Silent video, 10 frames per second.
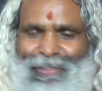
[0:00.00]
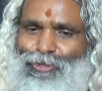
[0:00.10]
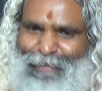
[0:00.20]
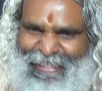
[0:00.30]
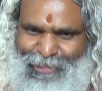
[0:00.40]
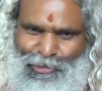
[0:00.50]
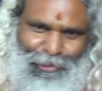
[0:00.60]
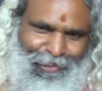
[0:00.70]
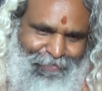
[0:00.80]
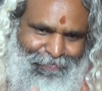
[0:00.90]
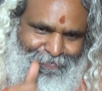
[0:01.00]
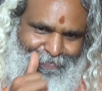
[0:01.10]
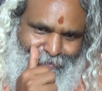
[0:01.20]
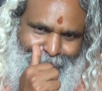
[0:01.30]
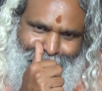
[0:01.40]
to be destroyed.
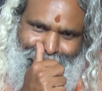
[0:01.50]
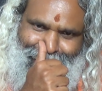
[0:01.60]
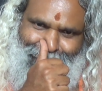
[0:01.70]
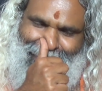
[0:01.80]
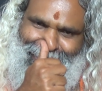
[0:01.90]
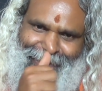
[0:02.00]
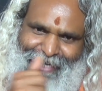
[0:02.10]
In fact, it